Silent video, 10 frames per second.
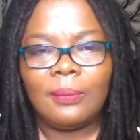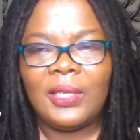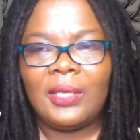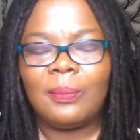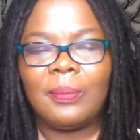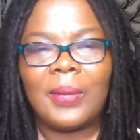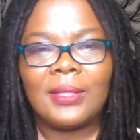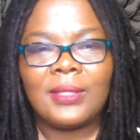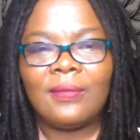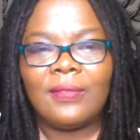be it
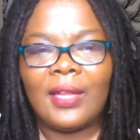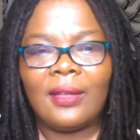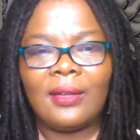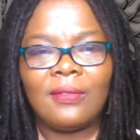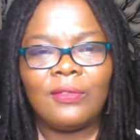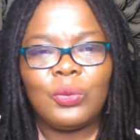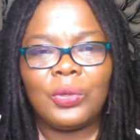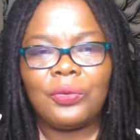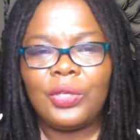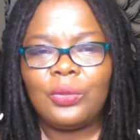positive, negative, you
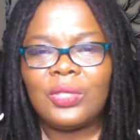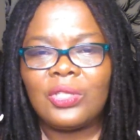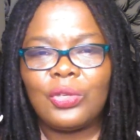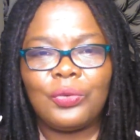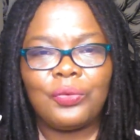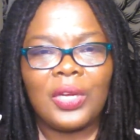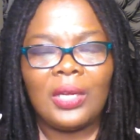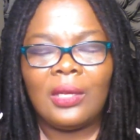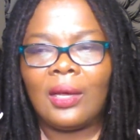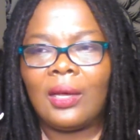agree, you
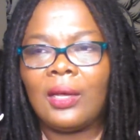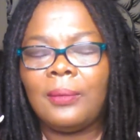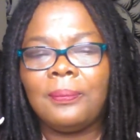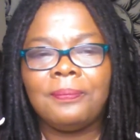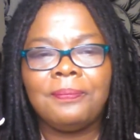disagree, I'm